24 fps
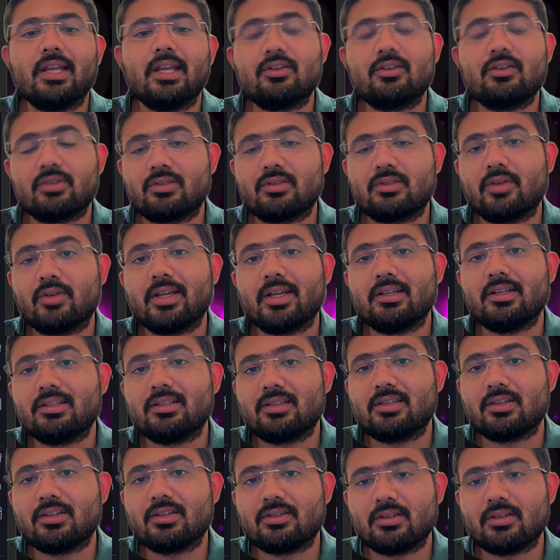interest rate
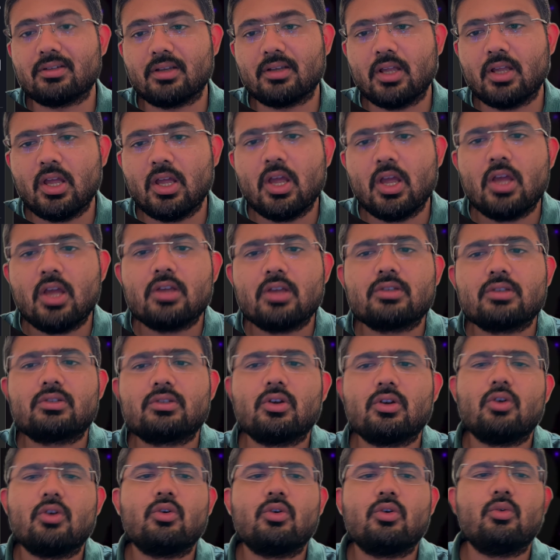decision.
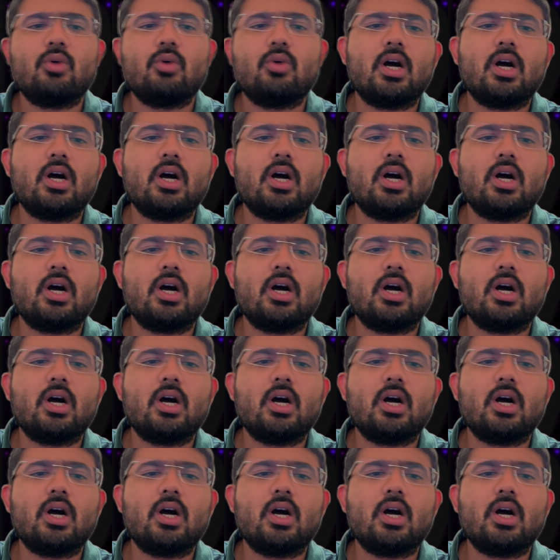So